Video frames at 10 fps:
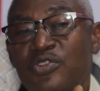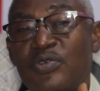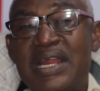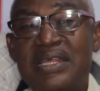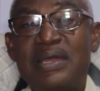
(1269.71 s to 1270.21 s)

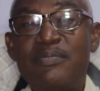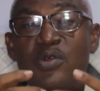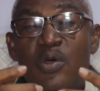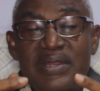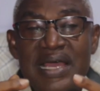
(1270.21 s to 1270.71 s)
to let
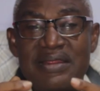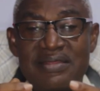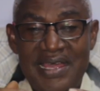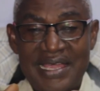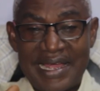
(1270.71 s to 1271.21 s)
them know
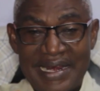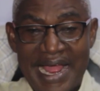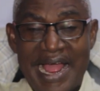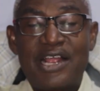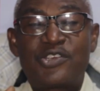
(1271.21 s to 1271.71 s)
that they can
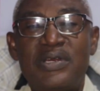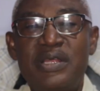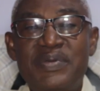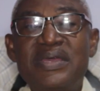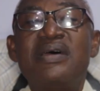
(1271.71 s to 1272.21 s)

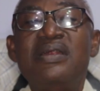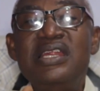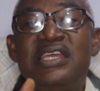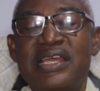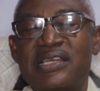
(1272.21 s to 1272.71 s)
actually be the
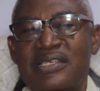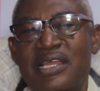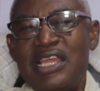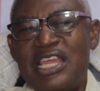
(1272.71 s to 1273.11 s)
leaders